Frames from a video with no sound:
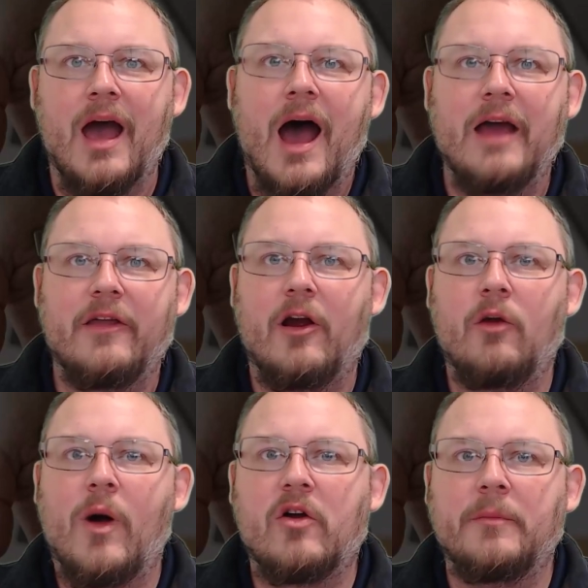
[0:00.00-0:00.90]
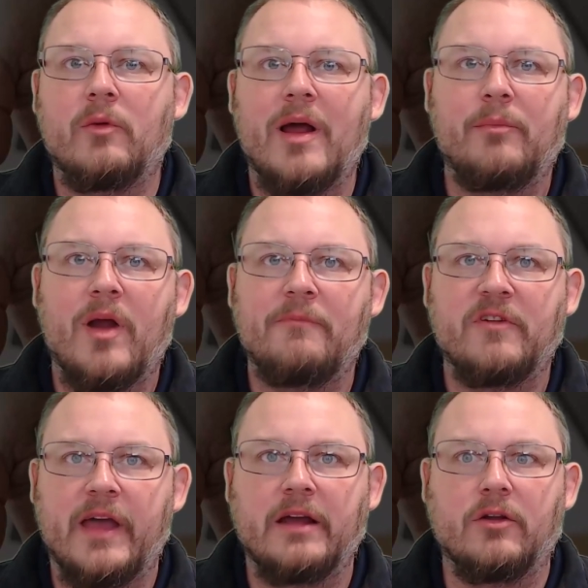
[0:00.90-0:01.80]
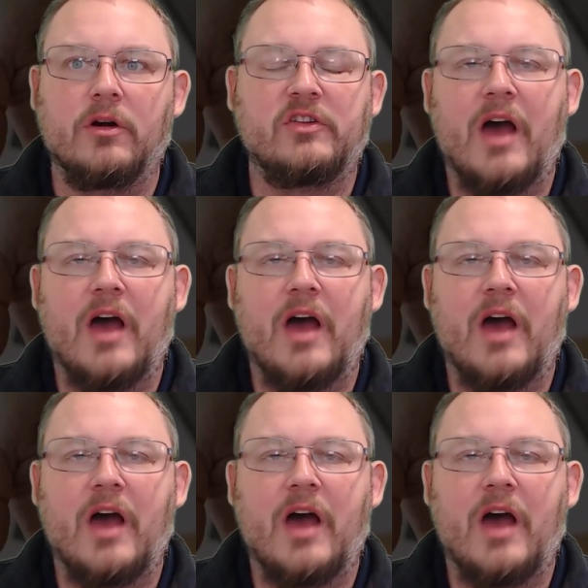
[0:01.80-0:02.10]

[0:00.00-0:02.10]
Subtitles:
Hi there, welcome to Rent Prep for Landlords.